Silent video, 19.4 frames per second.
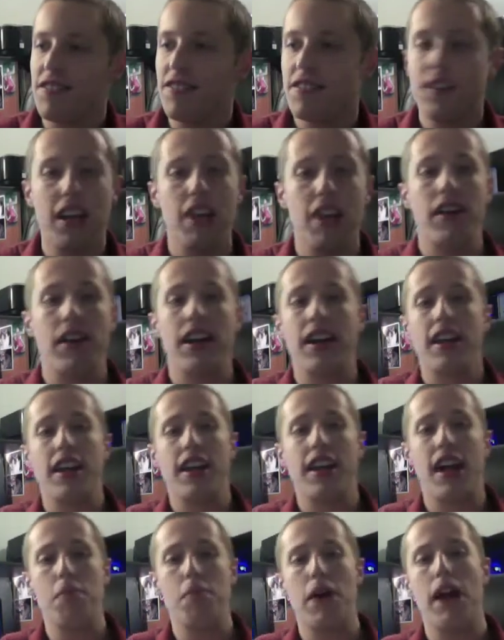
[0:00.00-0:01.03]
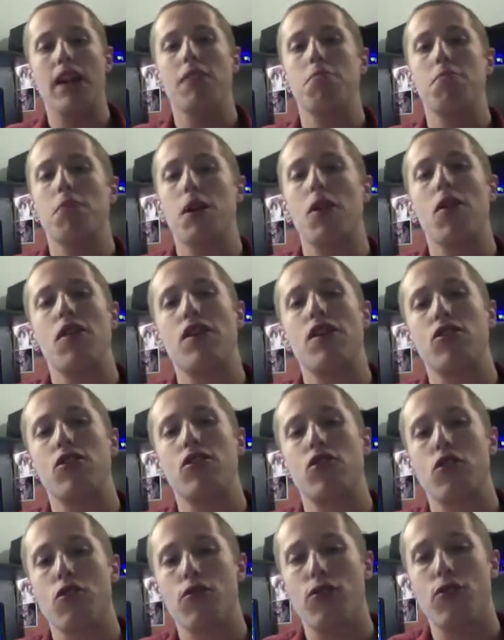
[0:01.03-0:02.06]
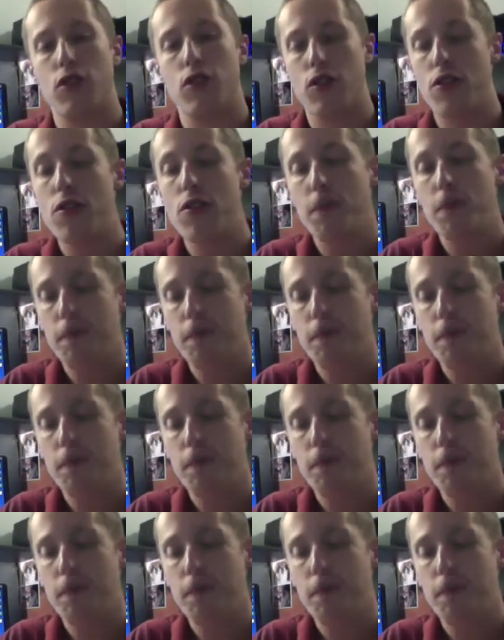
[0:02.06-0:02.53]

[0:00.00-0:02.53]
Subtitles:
Anyway, that bottom bar is your footer.